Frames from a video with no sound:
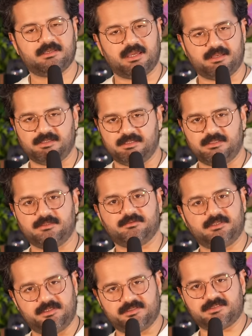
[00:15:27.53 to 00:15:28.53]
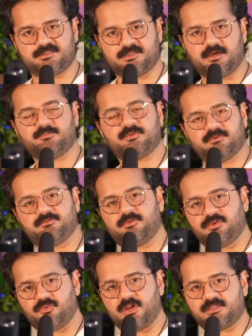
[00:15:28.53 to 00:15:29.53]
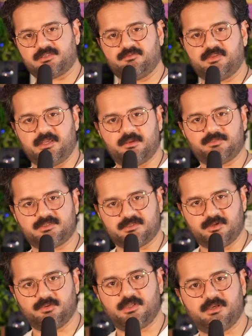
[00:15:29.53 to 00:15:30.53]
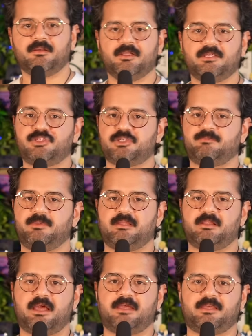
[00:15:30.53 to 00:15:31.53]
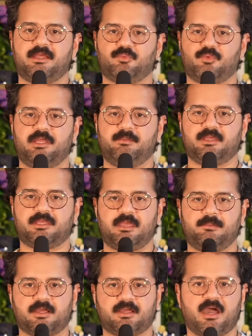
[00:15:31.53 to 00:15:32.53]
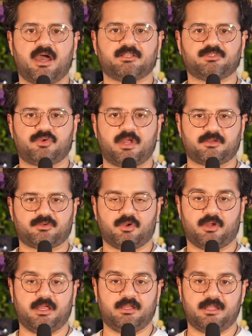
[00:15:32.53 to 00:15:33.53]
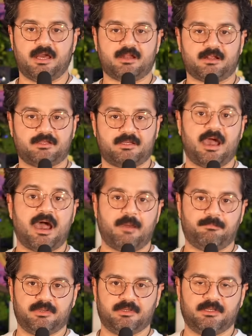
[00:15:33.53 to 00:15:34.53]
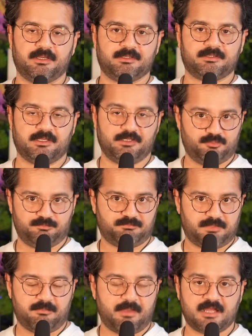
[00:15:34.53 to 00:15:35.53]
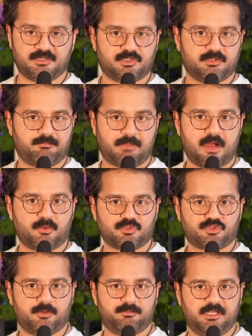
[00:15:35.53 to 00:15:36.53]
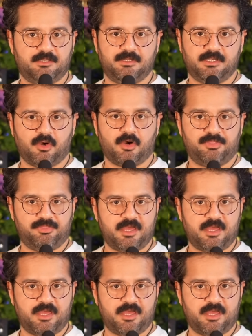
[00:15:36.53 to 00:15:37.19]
And he eases up for the rest of the episode. Let's just be glad that Ray became a contractor and not a cop. Can you imagine the power trip he'd be on